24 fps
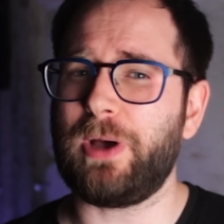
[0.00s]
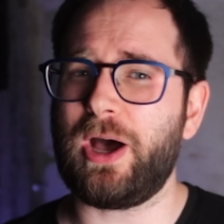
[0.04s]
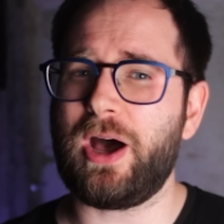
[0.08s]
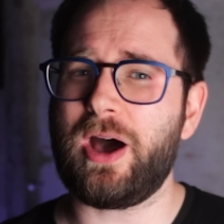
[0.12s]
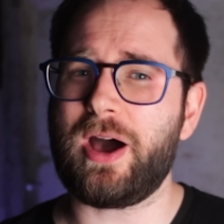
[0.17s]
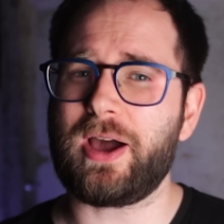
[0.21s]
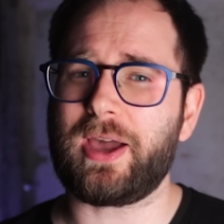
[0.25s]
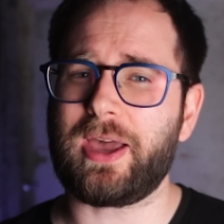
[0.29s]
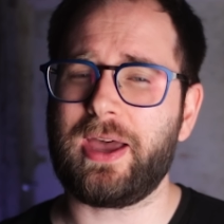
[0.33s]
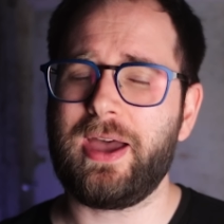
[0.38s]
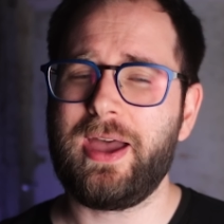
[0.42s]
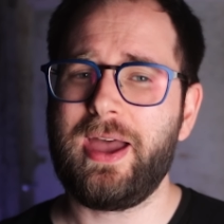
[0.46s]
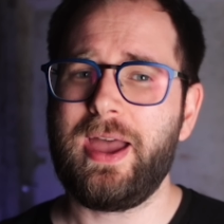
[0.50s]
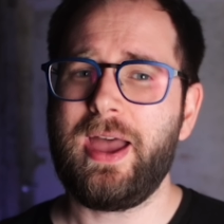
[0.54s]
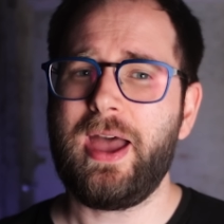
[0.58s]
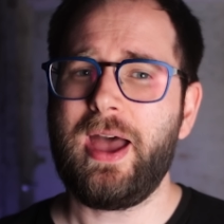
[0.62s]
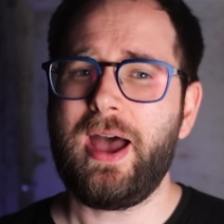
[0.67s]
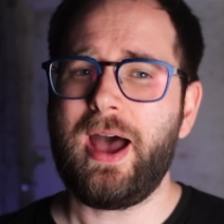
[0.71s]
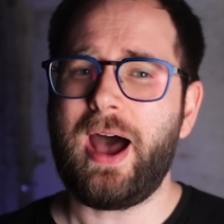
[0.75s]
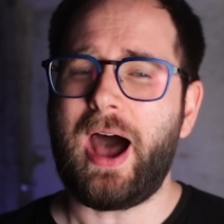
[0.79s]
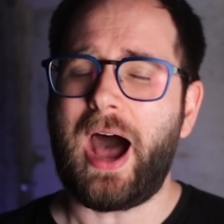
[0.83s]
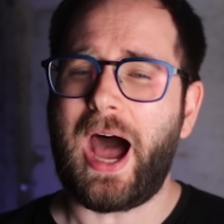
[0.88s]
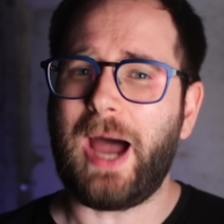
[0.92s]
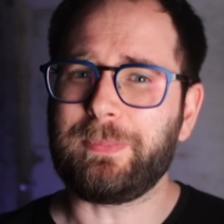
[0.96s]
Park,
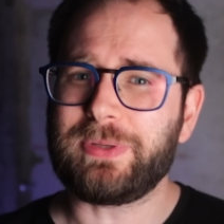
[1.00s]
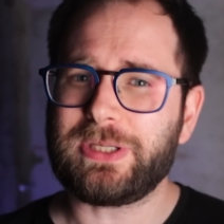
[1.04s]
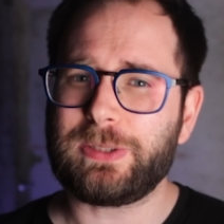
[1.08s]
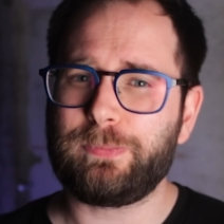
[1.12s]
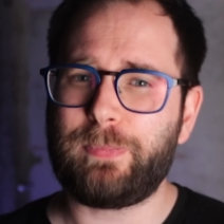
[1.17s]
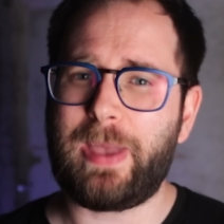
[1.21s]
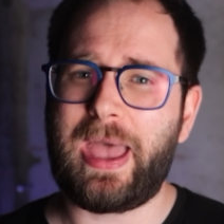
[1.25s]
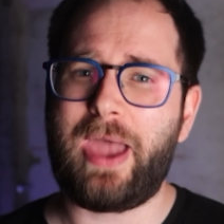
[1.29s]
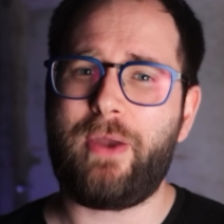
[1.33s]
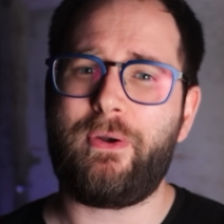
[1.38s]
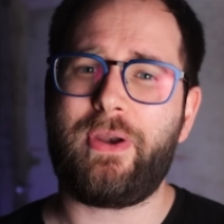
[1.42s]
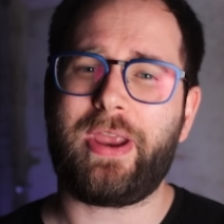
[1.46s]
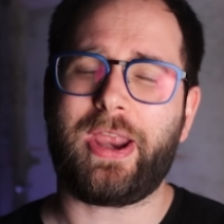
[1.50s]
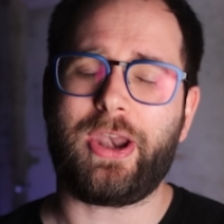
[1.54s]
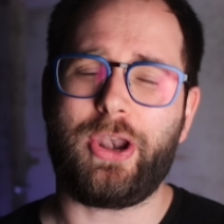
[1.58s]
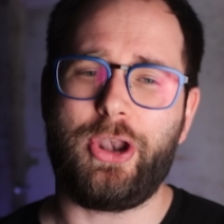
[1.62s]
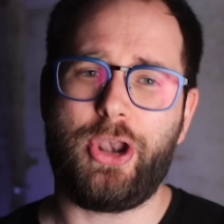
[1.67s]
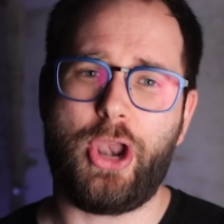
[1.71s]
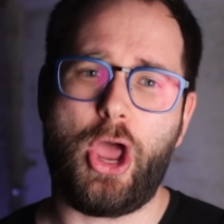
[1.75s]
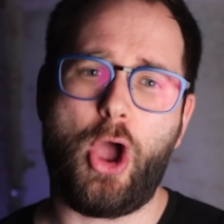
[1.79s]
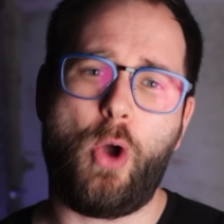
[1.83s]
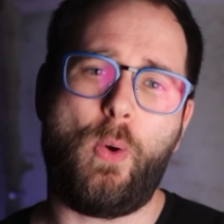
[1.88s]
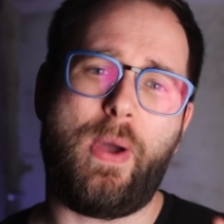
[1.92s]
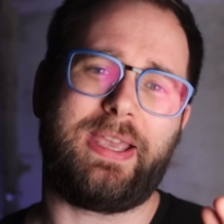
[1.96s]
I'm
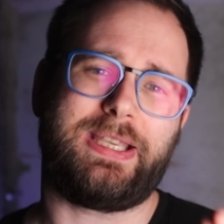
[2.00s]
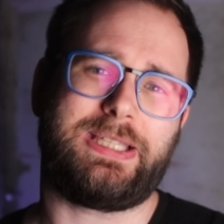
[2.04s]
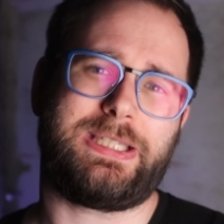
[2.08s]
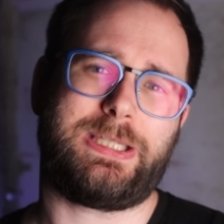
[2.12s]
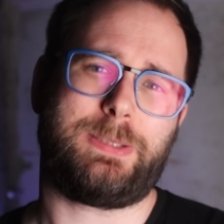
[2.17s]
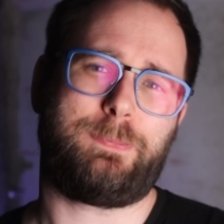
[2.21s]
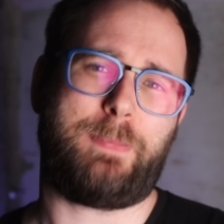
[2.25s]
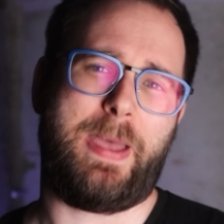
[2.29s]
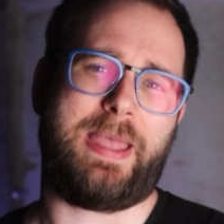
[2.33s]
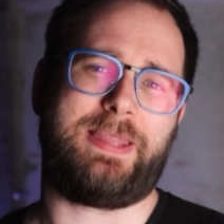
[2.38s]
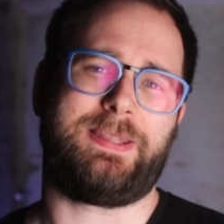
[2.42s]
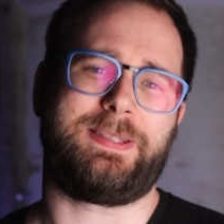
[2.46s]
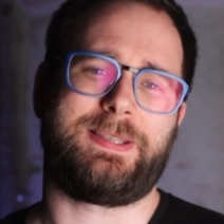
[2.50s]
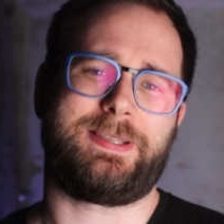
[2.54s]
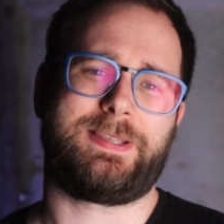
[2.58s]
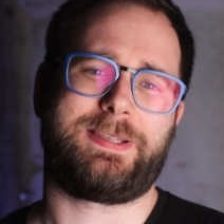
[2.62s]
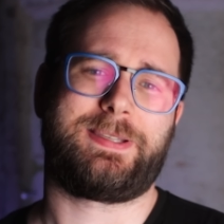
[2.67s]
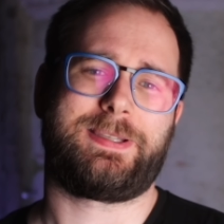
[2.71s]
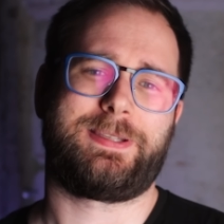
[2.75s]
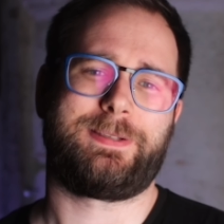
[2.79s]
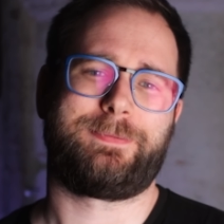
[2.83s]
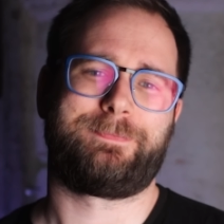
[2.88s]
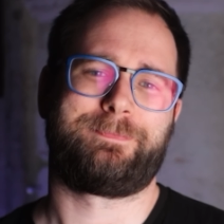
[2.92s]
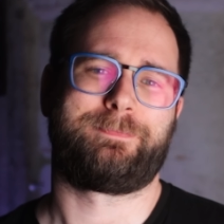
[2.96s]
sparing no
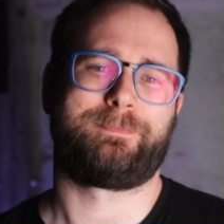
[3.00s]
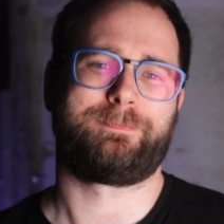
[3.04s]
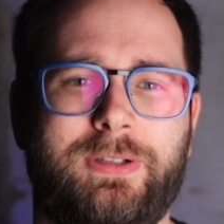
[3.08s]
expense.